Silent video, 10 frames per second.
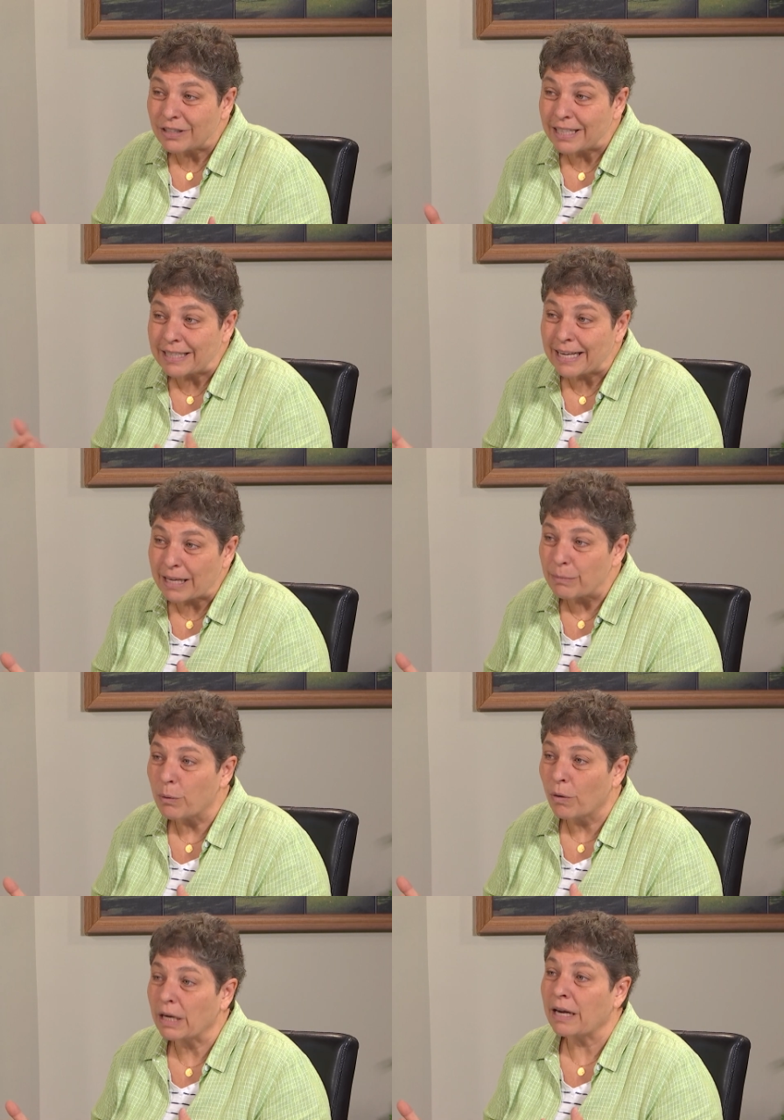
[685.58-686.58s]
so that they can be
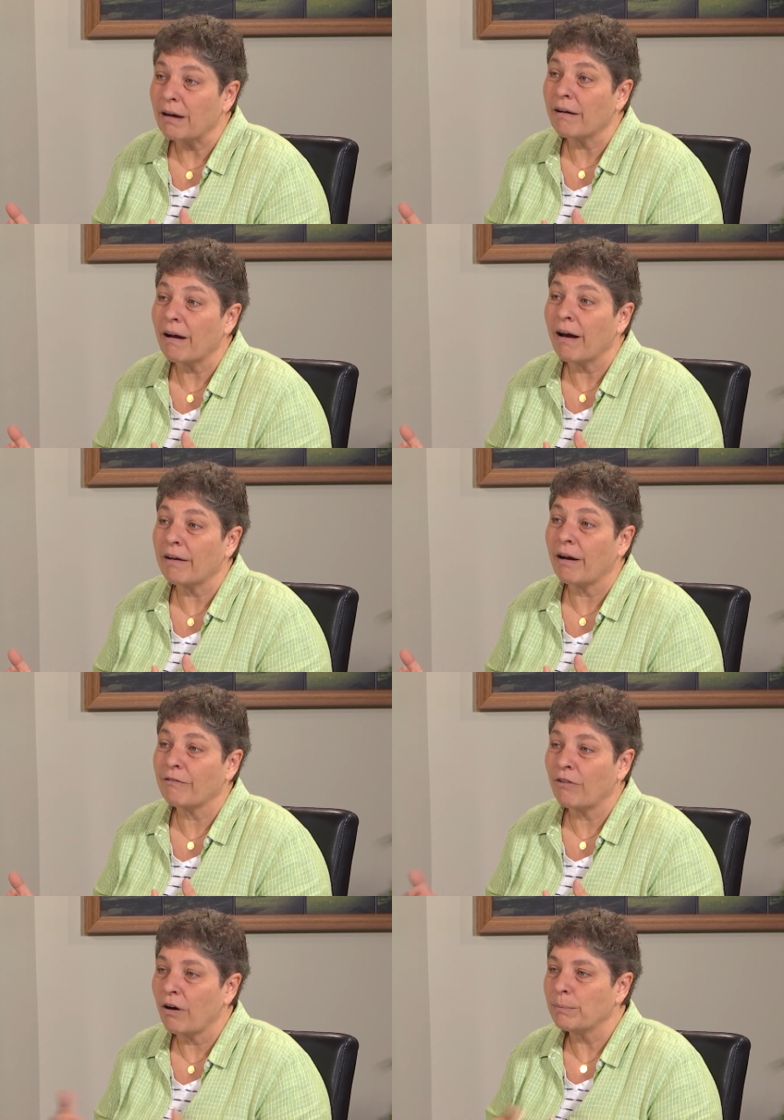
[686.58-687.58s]
working on, on our
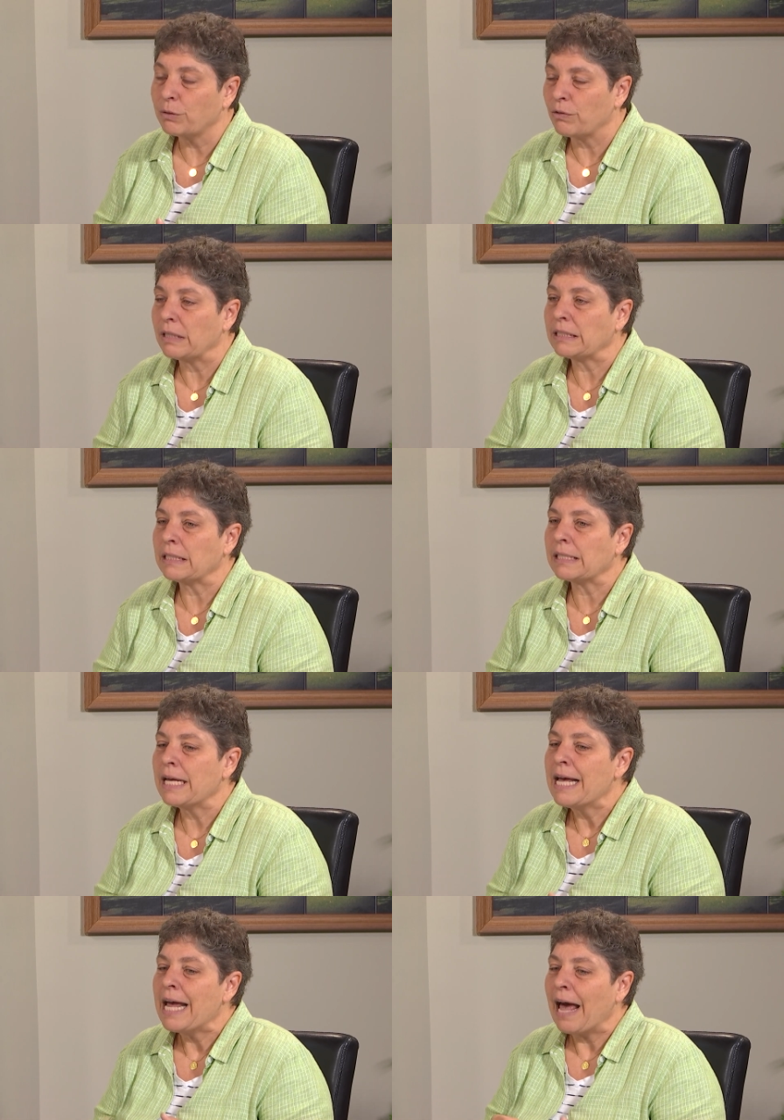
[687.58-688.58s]
farms, for instance.
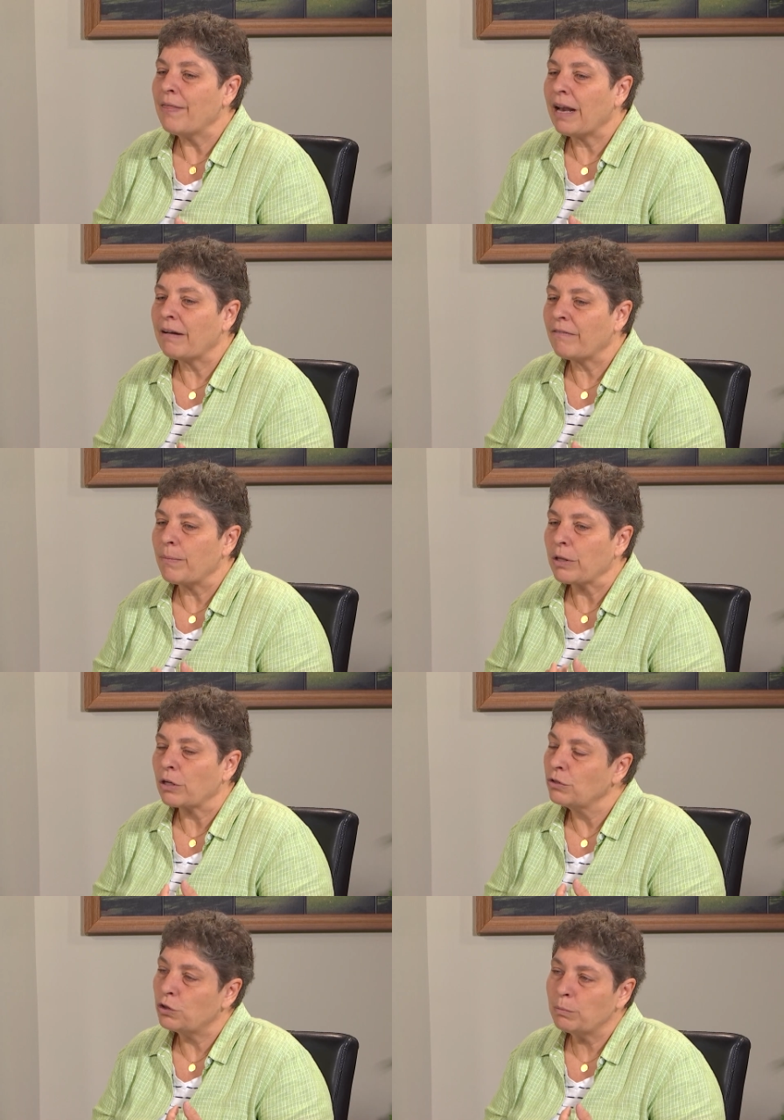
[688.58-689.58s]
And then from the
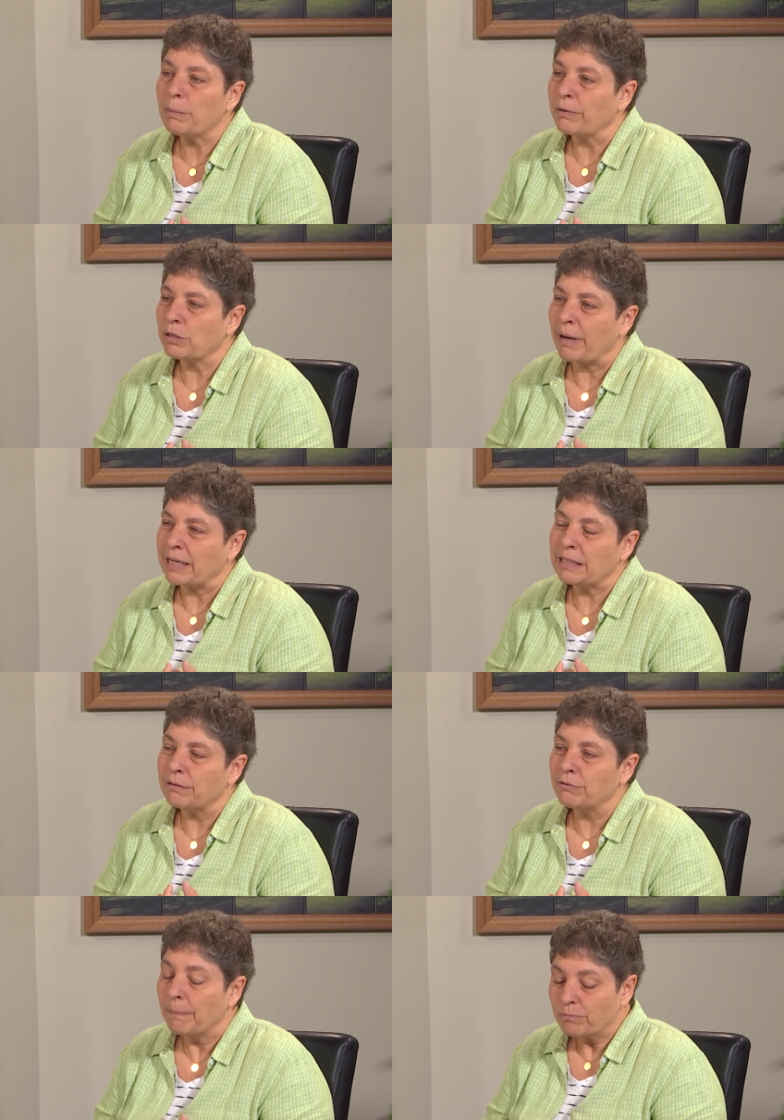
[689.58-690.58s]
consumer
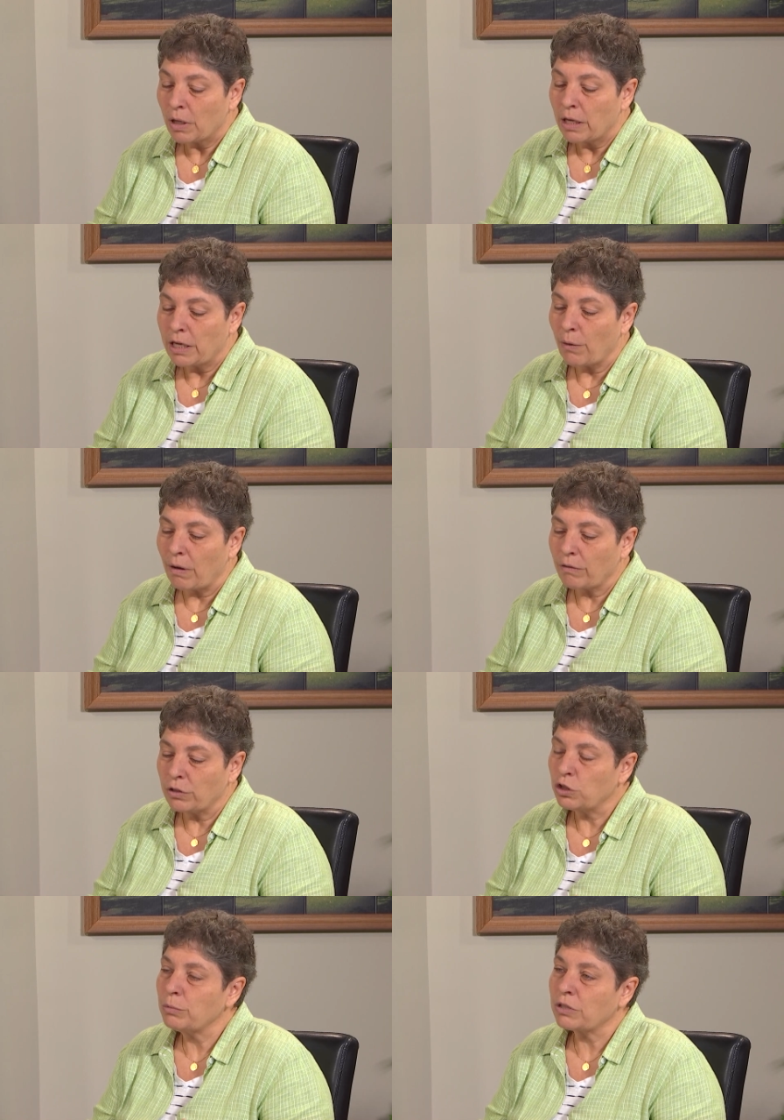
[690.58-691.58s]
perspective, you know,
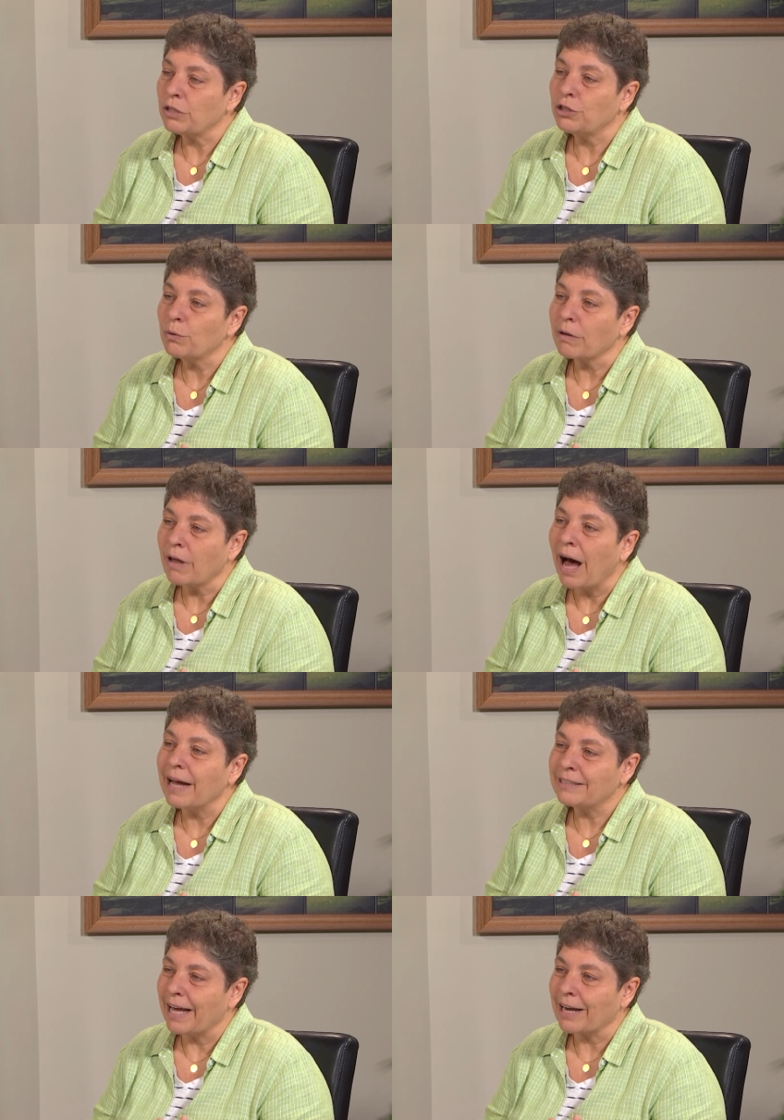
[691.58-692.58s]
consumers can do a
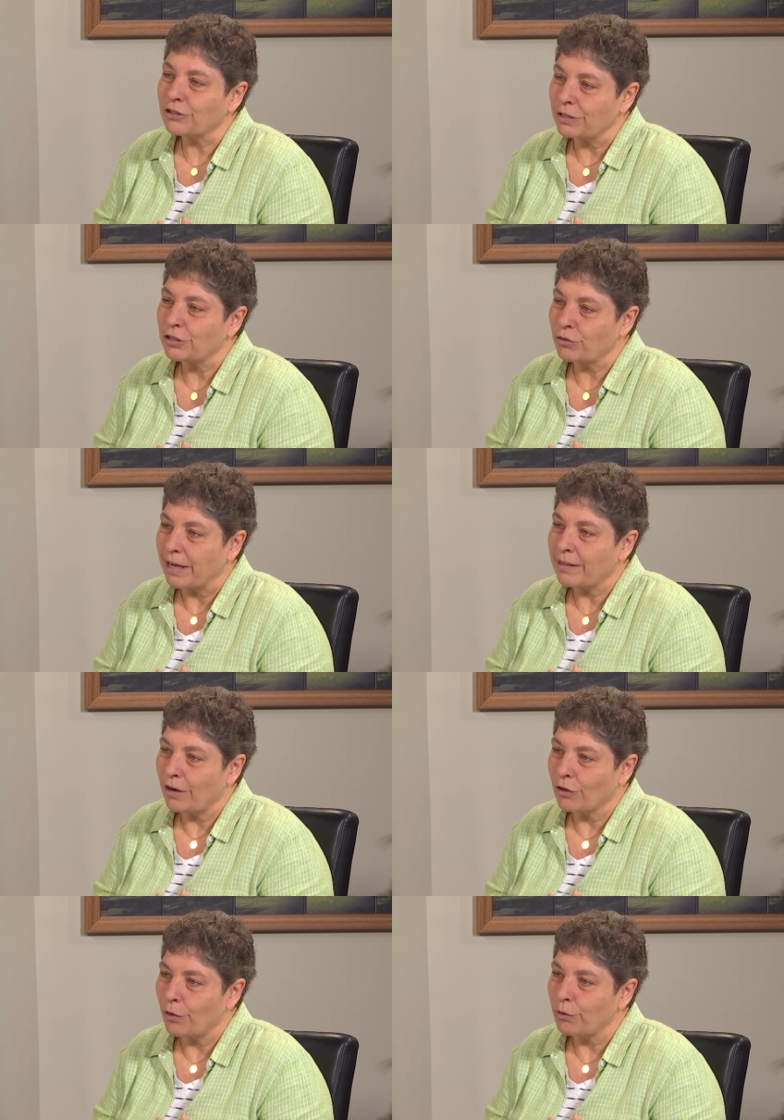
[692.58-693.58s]
lot to actually strengthen
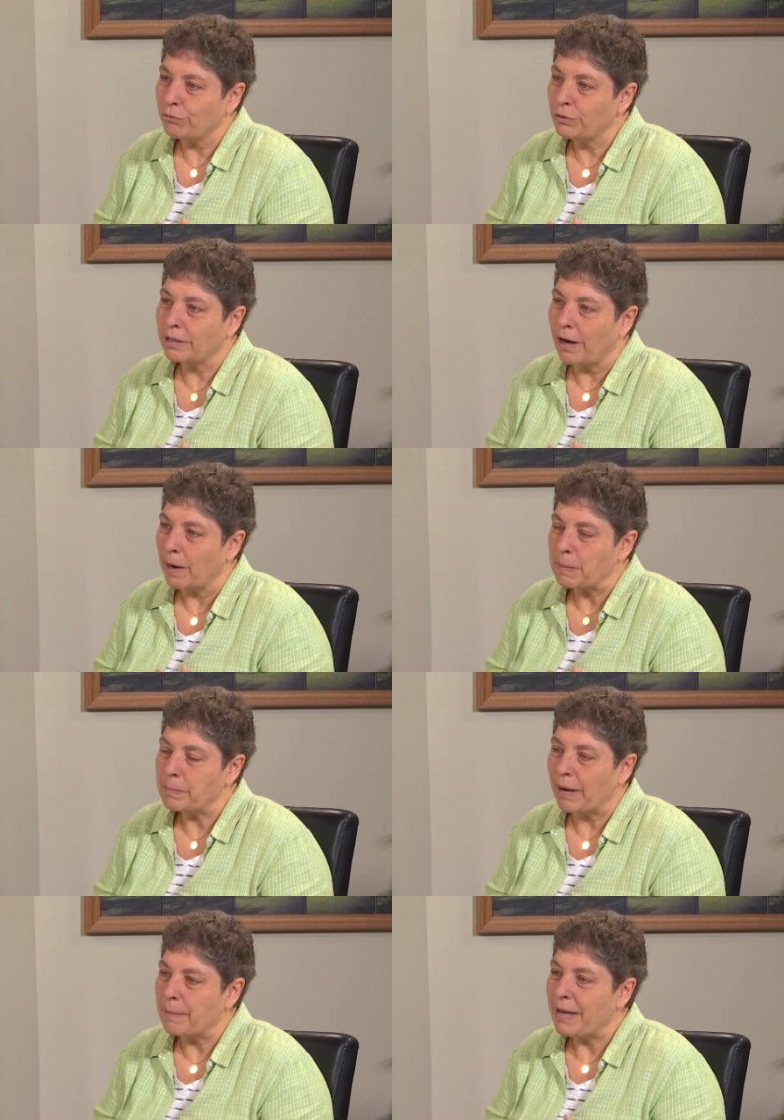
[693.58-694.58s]
our local food economy
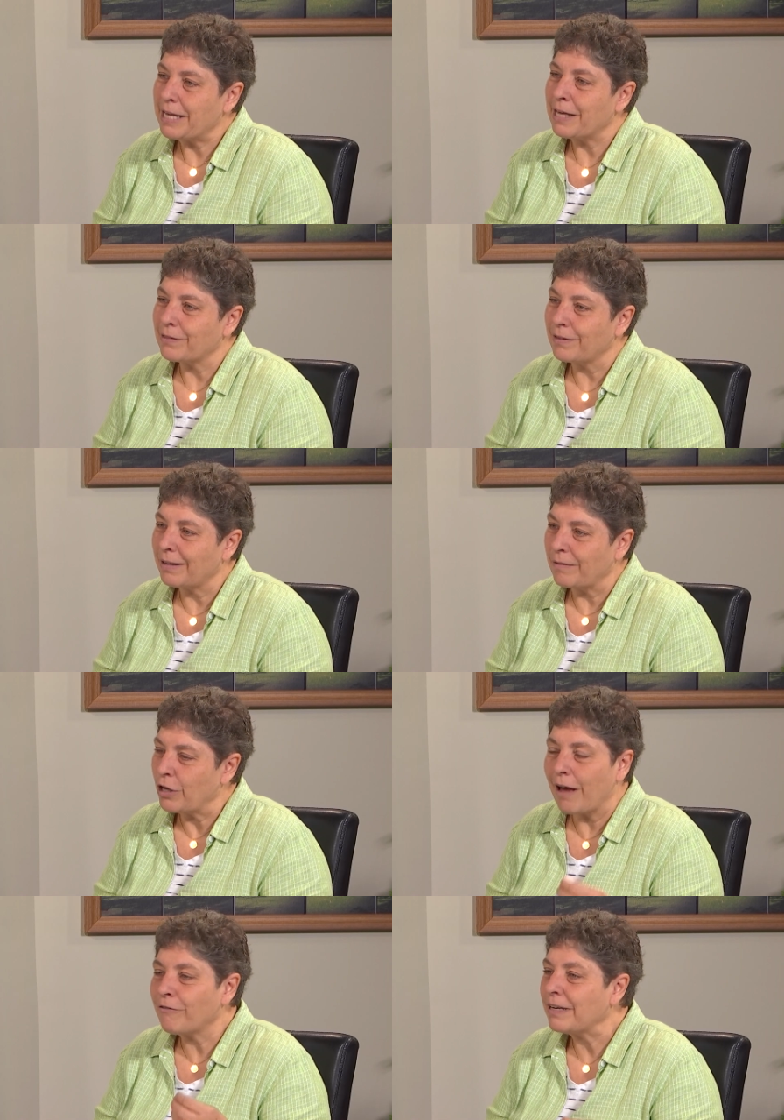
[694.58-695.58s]
by making
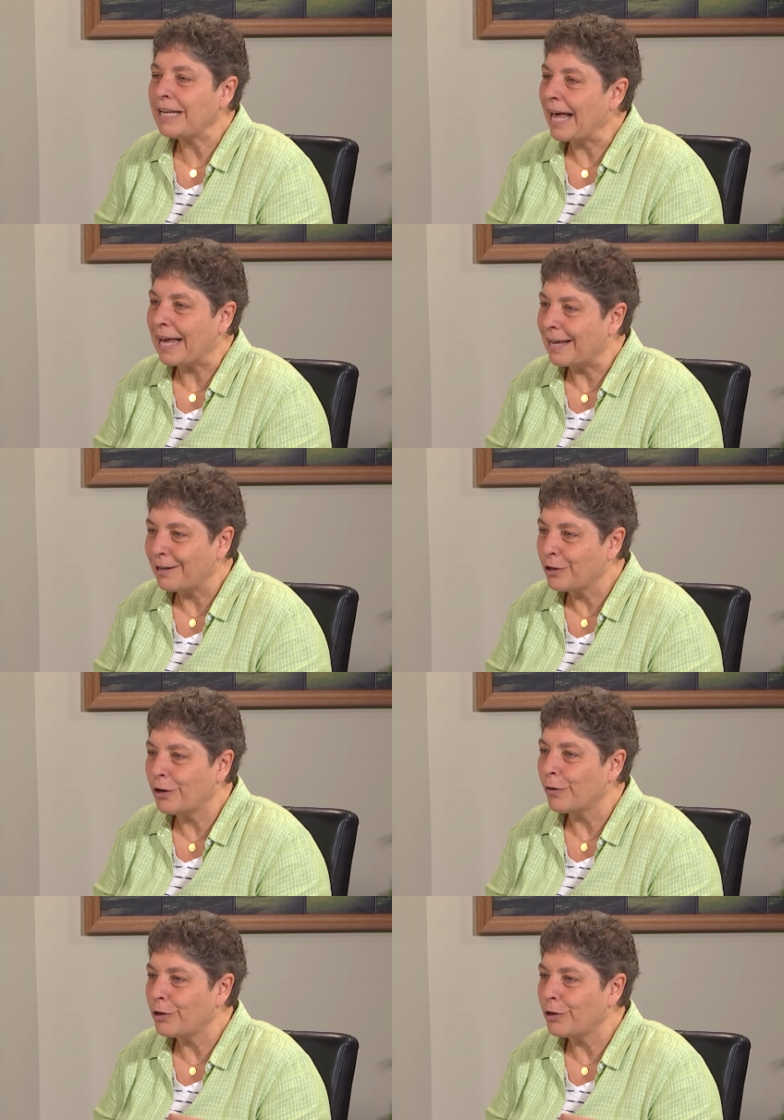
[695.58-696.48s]
every day, you know,